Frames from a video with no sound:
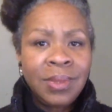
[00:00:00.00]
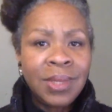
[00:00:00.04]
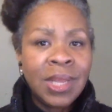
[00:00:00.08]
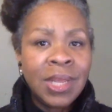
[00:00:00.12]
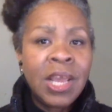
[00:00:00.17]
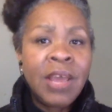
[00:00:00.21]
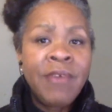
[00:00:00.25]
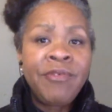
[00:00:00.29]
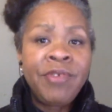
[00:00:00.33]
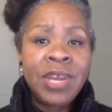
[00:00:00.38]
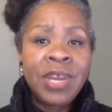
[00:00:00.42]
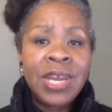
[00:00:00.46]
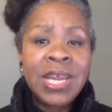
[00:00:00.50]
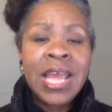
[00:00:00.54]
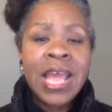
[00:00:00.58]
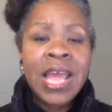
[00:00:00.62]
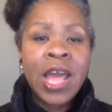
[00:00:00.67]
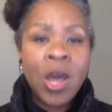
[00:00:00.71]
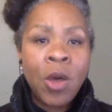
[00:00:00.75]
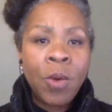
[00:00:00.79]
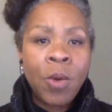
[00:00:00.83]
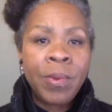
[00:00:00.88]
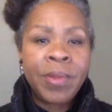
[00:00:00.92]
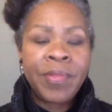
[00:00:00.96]
If you need
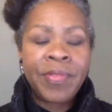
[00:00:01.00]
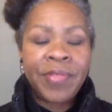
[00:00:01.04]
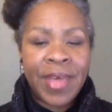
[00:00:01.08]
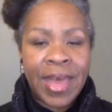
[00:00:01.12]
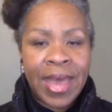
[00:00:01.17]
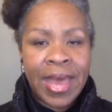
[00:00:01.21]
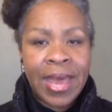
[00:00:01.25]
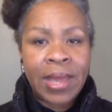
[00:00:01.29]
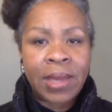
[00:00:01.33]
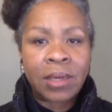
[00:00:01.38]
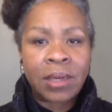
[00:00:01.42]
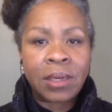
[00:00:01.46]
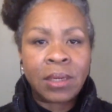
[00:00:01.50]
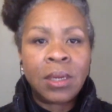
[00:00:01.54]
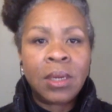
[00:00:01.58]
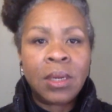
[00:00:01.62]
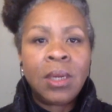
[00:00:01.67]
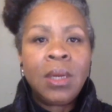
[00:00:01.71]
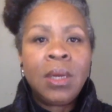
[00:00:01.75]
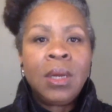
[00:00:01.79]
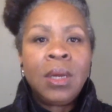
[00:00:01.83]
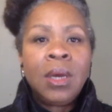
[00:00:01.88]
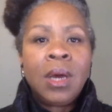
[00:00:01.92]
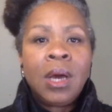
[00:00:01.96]
help with that,
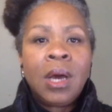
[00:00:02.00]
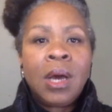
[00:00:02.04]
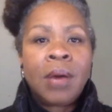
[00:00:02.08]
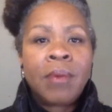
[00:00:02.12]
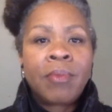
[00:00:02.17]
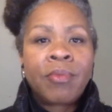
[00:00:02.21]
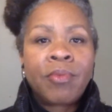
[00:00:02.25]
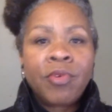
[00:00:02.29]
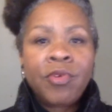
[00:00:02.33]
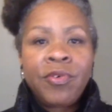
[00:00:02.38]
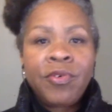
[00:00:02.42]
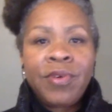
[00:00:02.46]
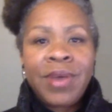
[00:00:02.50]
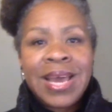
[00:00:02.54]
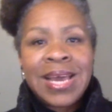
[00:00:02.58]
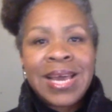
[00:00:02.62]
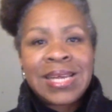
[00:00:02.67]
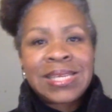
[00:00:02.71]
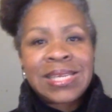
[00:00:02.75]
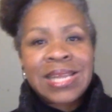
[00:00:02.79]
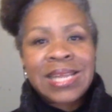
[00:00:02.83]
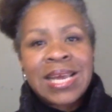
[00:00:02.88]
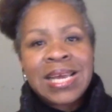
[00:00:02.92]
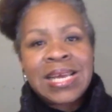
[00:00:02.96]
Groove
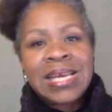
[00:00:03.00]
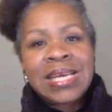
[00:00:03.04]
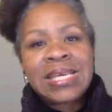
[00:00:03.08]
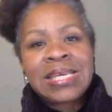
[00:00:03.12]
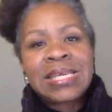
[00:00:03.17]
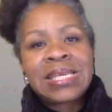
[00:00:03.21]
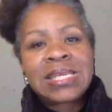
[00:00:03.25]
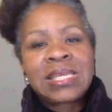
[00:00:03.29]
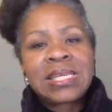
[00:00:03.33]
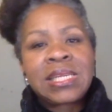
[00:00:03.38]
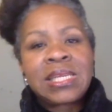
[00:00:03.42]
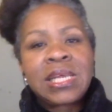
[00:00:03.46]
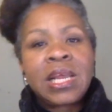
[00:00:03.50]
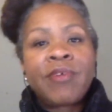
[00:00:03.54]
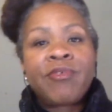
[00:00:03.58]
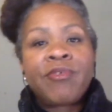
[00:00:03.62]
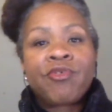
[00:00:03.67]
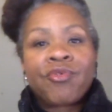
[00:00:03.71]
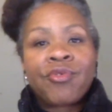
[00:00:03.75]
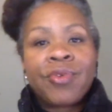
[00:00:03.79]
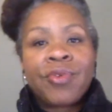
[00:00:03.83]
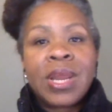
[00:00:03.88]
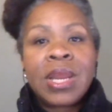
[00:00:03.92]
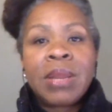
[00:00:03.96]
has a set of
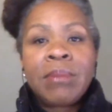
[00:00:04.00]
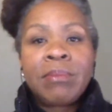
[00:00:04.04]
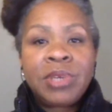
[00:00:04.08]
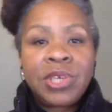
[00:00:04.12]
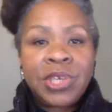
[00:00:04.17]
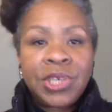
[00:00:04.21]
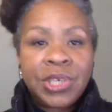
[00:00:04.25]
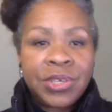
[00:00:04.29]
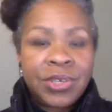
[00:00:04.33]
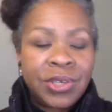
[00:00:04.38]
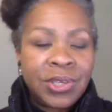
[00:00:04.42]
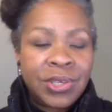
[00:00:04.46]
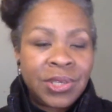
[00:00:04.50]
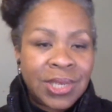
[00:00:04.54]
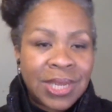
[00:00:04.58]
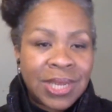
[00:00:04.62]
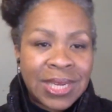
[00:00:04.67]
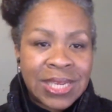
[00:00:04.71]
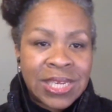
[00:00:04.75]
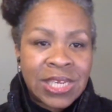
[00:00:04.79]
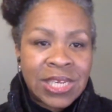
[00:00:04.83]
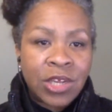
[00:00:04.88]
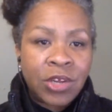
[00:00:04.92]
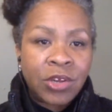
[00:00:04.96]
training materials,
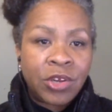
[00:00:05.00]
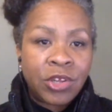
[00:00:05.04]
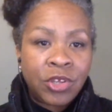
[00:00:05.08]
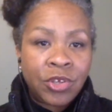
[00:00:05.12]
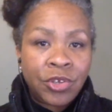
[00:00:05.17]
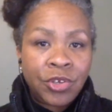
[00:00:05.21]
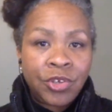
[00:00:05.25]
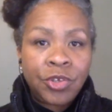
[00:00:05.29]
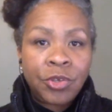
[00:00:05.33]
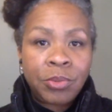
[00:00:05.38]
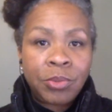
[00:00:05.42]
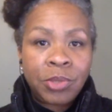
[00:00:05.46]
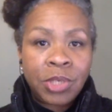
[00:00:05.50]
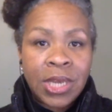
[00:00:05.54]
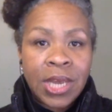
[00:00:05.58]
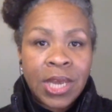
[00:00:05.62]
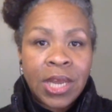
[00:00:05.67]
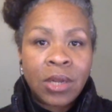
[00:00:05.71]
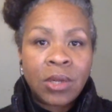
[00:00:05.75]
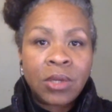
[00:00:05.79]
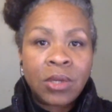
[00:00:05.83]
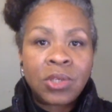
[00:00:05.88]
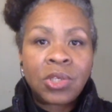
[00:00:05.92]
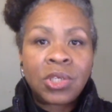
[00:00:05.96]
like I said, on the YouTube
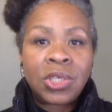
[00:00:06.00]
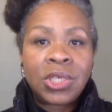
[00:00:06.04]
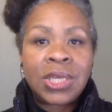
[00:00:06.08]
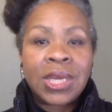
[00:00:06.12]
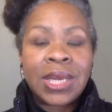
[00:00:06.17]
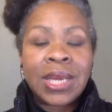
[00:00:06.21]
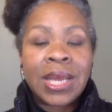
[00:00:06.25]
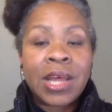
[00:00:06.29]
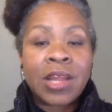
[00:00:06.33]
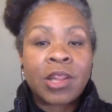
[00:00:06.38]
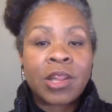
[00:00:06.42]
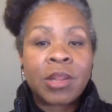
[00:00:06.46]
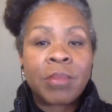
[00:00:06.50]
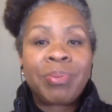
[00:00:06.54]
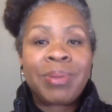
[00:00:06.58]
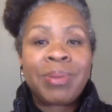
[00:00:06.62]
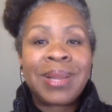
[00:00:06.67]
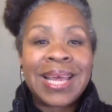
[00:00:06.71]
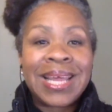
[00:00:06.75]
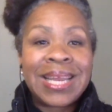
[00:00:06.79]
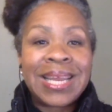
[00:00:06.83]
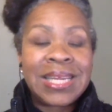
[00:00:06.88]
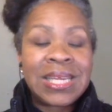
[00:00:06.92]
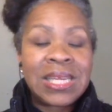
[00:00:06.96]
channel. Check out the
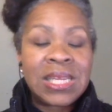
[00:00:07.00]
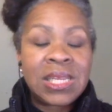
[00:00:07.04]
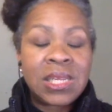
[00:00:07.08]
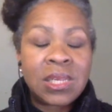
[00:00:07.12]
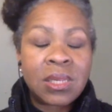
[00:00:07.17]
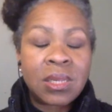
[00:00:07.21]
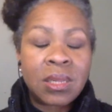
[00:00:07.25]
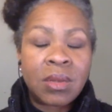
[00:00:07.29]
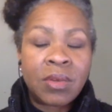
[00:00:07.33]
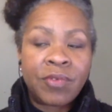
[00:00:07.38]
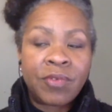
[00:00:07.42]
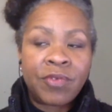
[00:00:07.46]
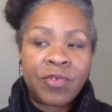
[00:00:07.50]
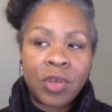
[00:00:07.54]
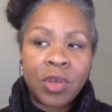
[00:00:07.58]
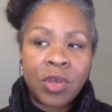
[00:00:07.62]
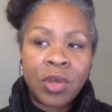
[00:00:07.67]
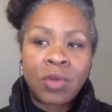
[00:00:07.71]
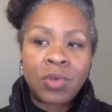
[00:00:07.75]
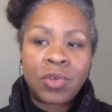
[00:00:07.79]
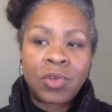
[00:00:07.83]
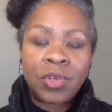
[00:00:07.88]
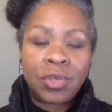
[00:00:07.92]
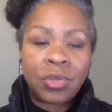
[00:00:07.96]
playlist. So if you
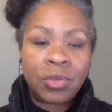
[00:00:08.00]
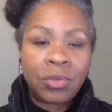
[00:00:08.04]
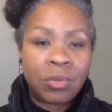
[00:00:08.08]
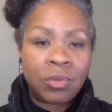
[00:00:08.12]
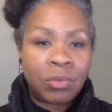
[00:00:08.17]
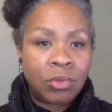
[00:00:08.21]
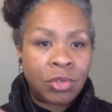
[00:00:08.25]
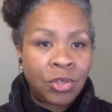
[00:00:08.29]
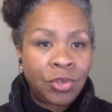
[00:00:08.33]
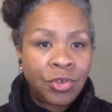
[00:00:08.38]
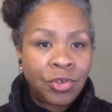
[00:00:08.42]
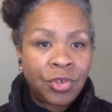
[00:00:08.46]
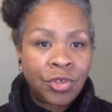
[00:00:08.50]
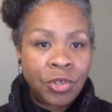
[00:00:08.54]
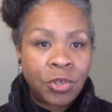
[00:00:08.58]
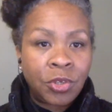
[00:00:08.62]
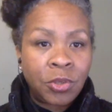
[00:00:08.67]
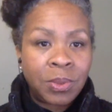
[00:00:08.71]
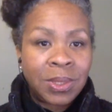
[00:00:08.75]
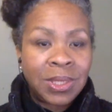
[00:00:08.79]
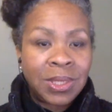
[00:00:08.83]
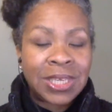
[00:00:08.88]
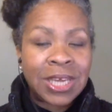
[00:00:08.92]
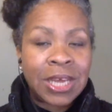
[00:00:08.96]
go to
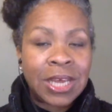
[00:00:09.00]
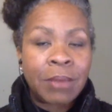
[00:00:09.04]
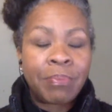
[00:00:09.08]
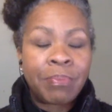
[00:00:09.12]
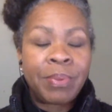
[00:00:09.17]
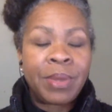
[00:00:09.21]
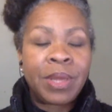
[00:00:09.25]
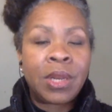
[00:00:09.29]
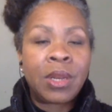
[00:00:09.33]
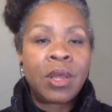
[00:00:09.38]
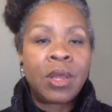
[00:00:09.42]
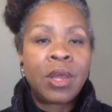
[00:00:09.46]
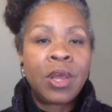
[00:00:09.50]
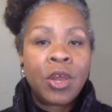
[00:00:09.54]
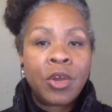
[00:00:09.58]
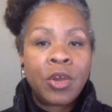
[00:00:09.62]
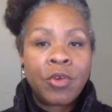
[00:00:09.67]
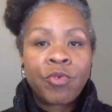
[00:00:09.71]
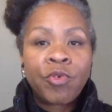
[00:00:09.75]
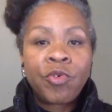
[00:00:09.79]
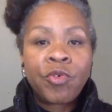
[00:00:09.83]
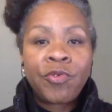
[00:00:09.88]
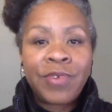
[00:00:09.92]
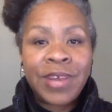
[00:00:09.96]
YouTube and type in
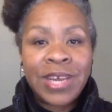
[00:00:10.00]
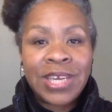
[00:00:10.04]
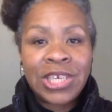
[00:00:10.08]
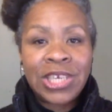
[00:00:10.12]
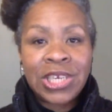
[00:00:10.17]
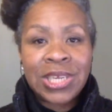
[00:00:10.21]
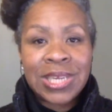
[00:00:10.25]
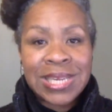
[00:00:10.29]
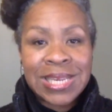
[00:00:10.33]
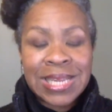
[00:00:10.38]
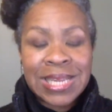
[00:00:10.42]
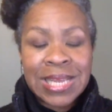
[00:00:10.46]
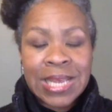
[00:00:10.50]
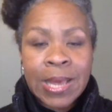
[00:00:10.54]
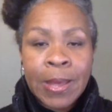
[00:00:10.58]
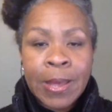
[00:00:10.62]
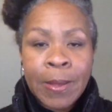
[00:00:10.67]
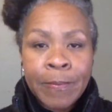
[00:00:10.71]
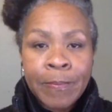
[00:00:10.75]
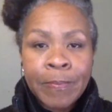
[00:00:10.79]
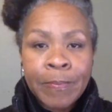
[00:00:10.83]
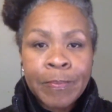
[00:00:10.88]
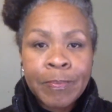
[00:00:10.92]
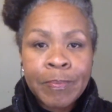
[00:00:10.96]
Groove Asia
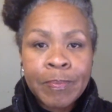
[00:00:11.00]
CM,